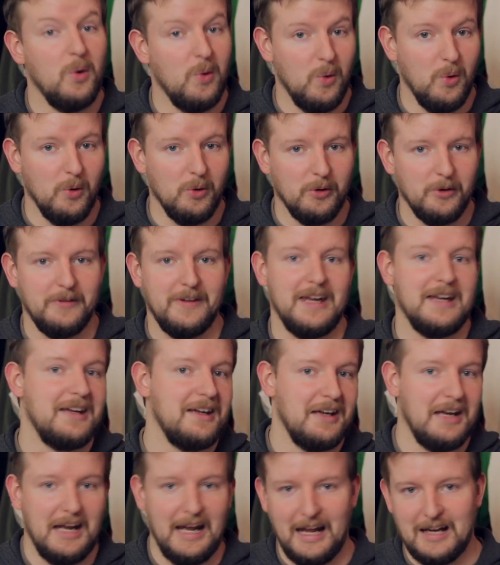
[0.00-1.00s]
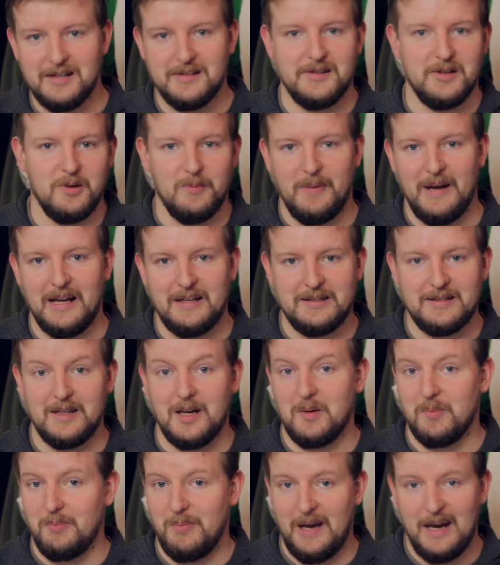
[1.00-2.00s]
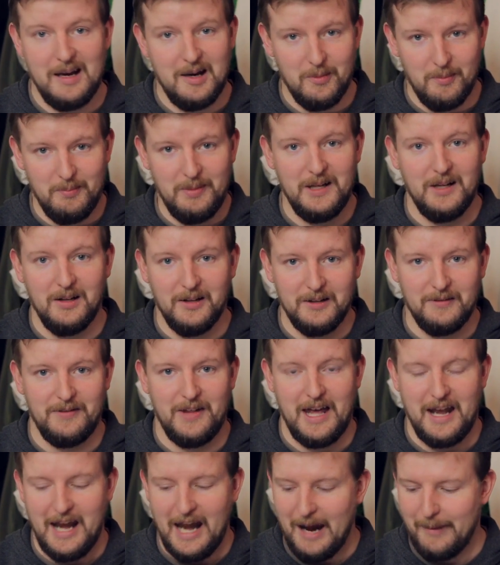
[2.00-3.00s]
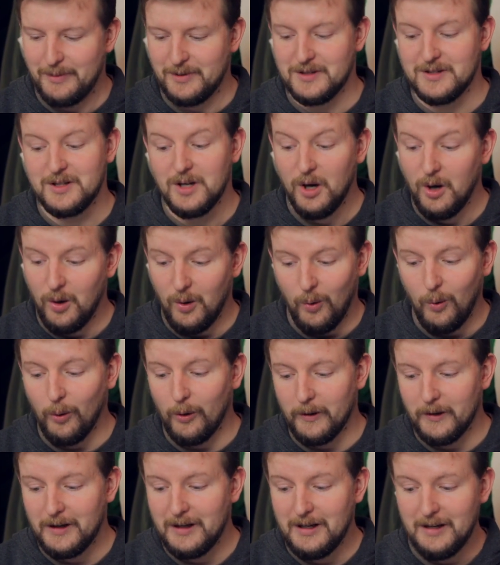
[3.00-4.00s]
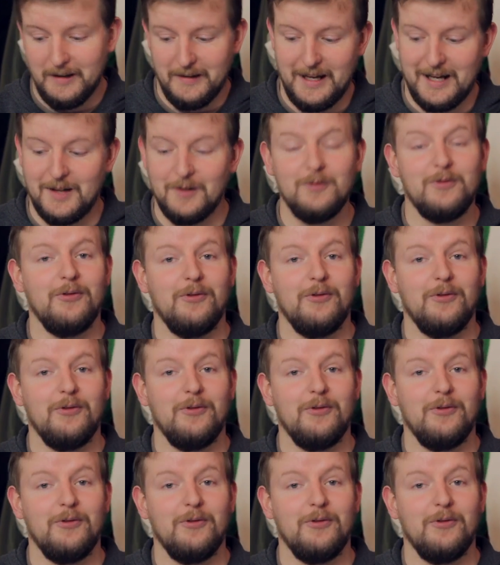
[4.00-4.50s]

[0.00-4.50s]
Or they can hedge their bets and pay a bill if that happens, or they can